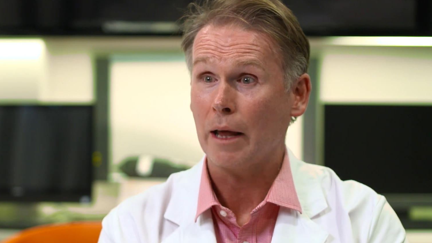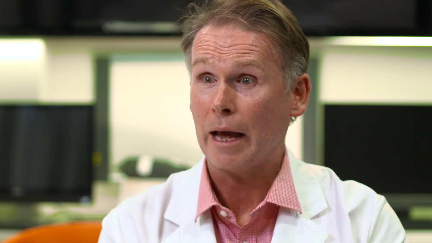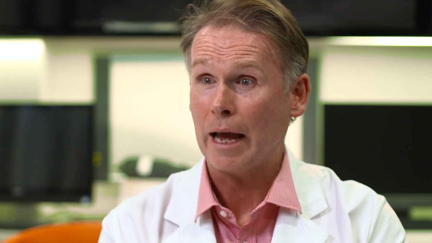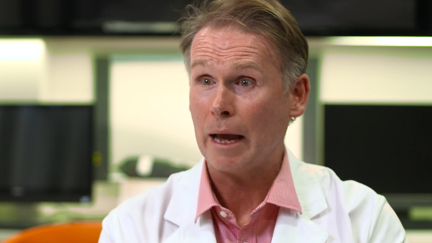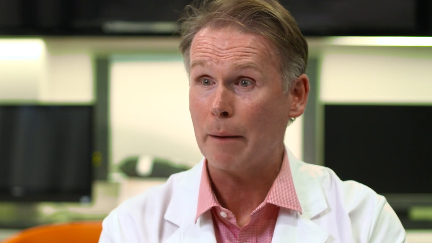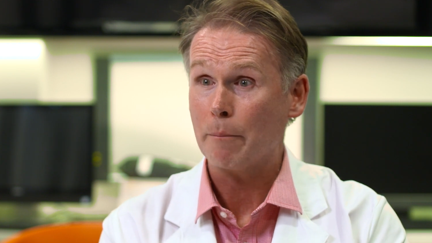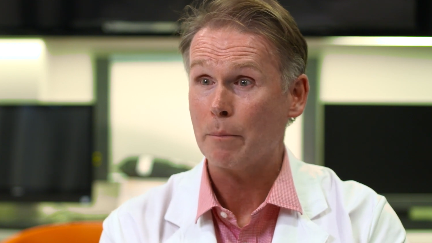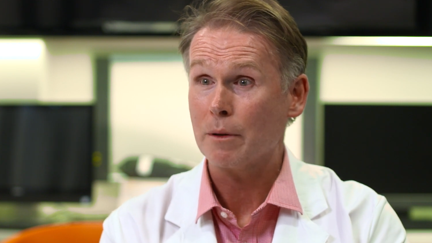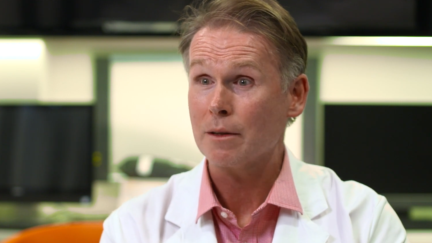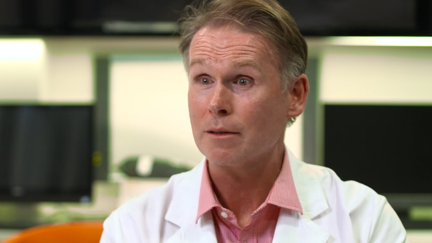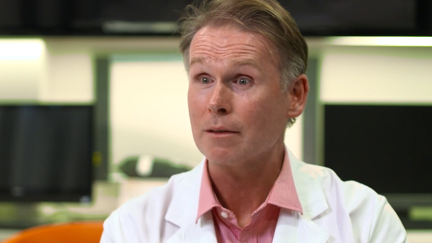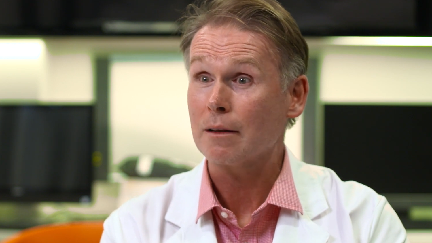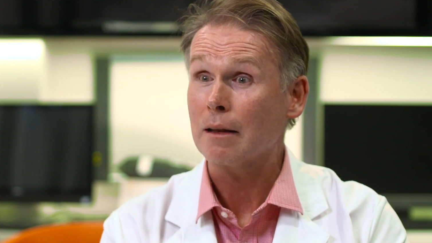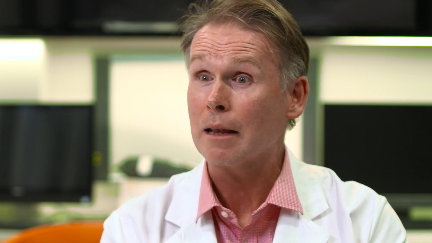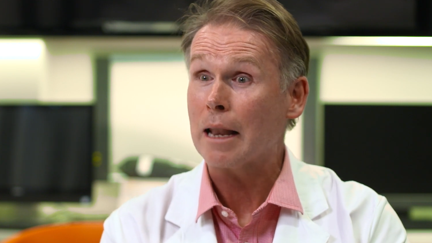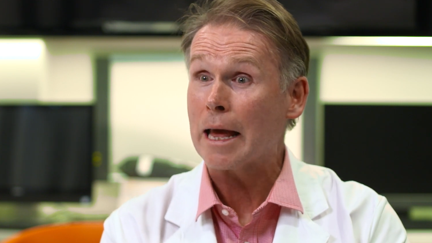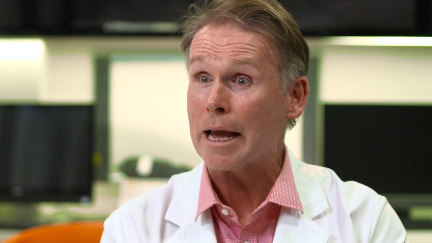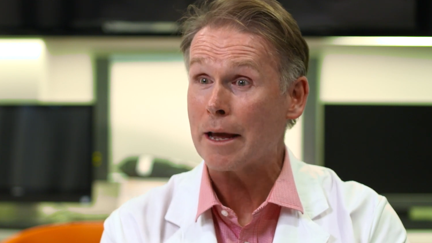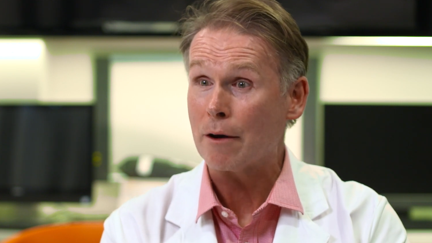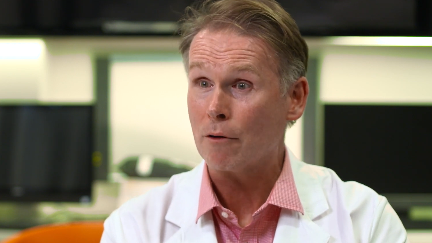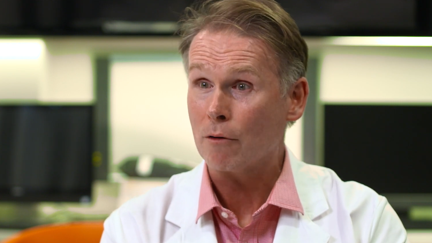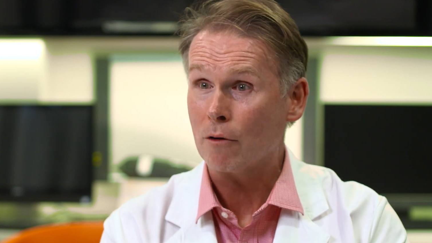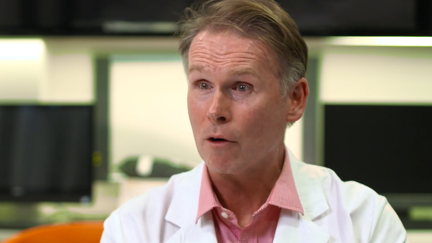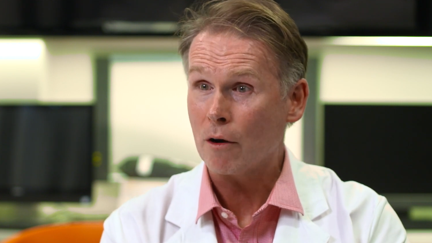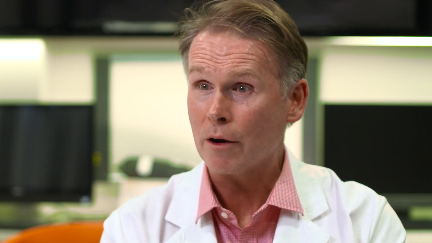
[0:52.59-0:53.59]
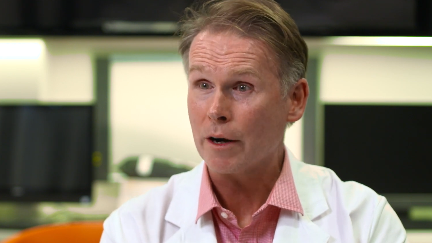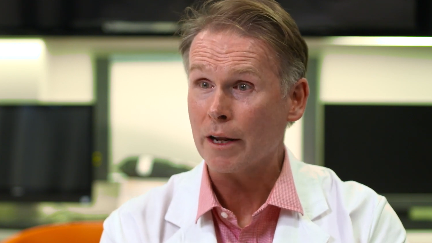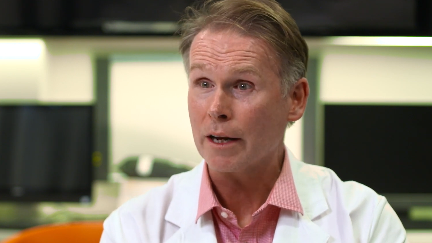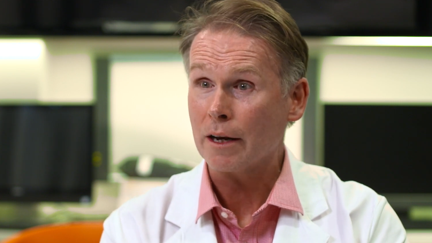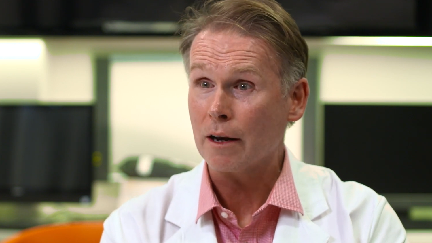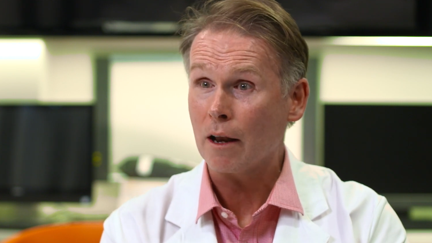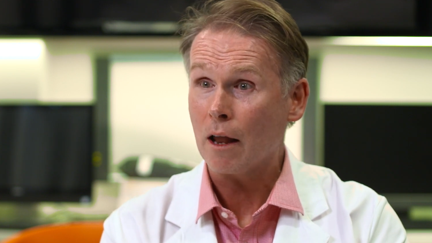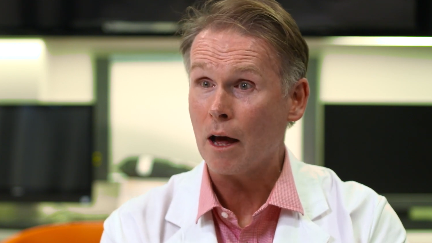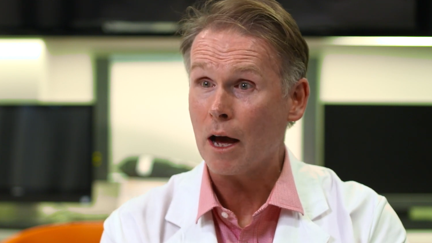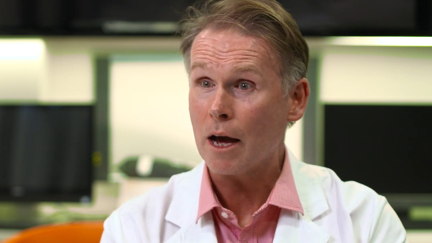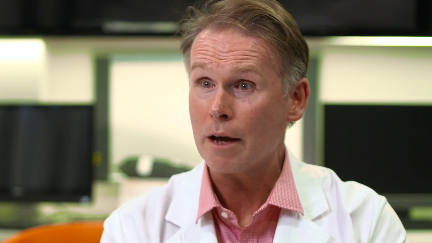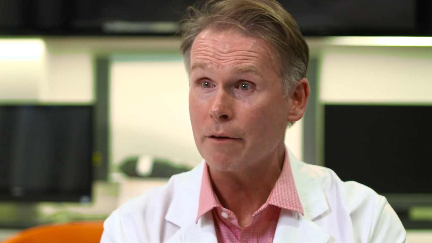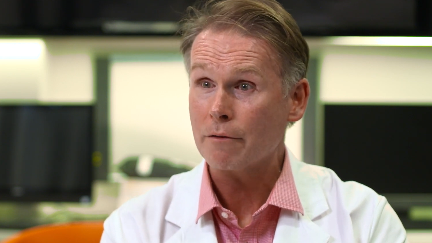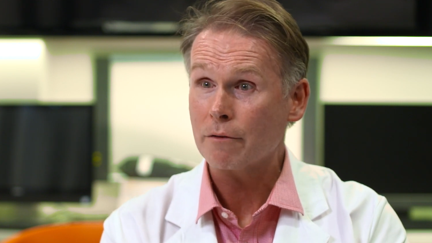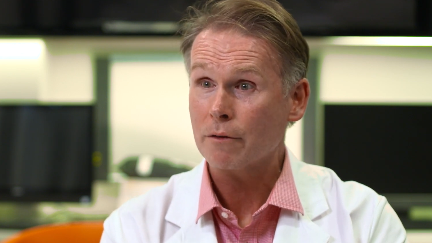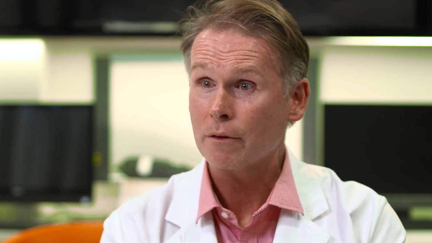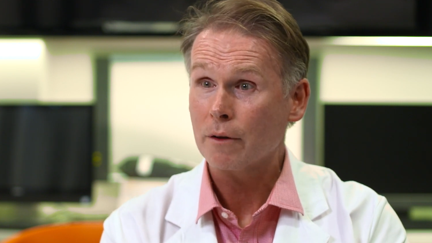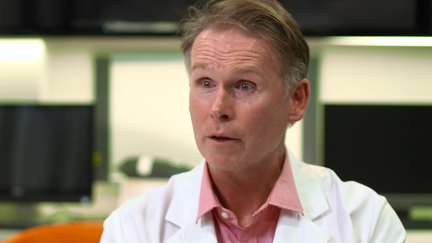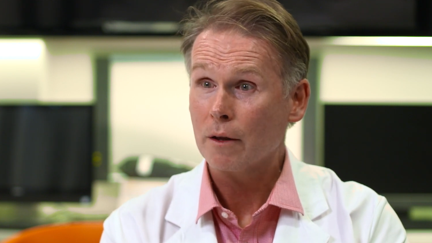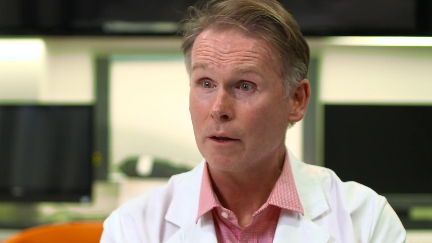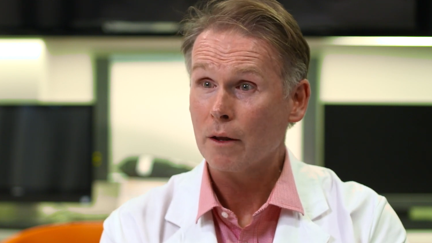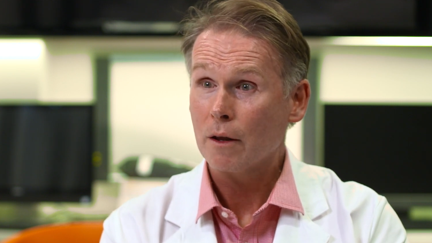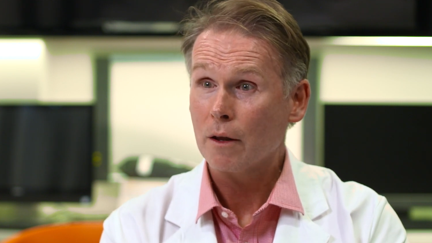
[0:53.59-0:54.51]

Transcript: happens later on in life.